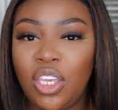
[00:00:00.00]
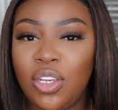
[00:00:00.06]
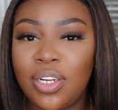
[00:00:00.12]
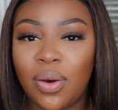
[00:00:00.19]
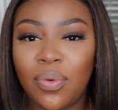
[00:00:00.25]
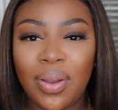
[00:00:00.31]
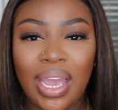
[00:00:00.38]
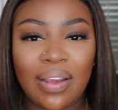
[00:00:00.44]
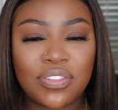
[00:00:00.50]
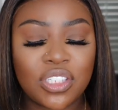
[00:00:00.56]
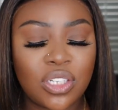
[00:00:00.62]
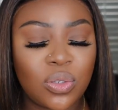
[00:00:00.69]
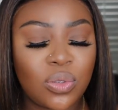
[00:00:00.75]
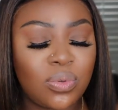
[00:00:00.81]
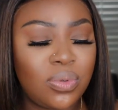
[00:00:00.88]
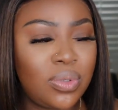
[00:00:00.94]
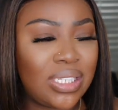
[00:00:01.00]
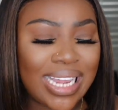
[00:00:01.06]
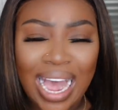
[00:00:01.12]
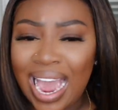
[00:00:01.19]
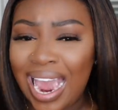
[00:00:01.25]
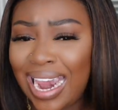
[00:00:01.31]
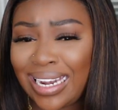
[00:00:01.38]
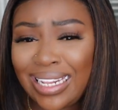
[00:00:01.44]
you don't have to
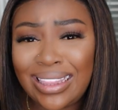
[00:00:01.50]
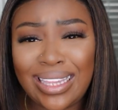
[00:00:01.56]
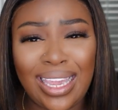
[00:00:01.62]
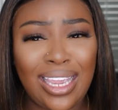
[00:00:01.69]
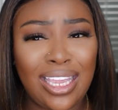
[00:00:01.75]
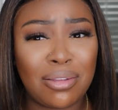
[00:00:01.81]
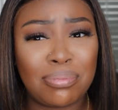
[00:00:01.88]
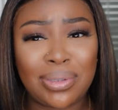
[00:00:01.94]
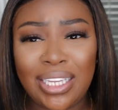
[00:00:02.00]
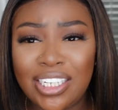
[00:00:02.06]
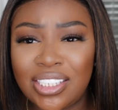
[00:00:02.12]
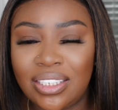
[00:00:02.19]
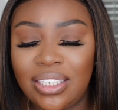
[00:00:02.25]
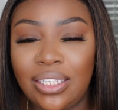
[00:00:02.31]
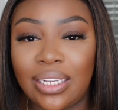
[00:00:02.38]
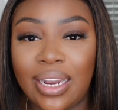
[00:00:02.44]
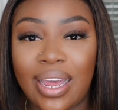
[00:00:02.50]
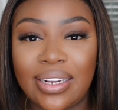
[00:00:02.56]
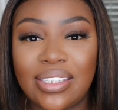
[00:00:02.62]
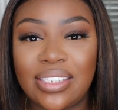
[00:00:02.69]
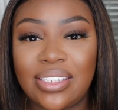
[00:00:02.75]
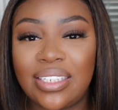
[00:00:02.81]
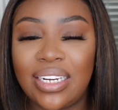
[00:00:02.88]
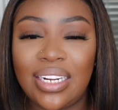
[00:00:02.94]
dye anything, bleach any
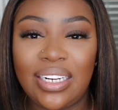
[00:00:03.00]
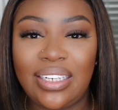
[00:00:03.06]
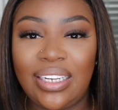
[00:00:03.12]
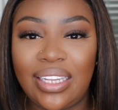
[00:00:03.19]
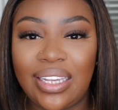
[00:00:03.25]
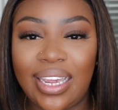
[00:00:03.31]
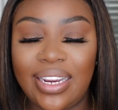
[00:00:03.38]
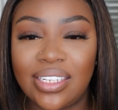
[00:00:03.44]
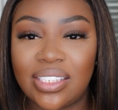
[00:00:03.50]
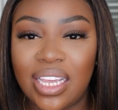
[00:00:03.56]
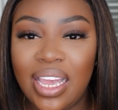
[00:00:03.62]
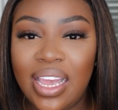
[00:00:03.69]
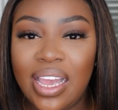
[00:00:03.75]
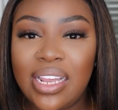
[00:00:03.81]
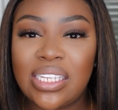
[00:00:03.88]
lats, tint any lace.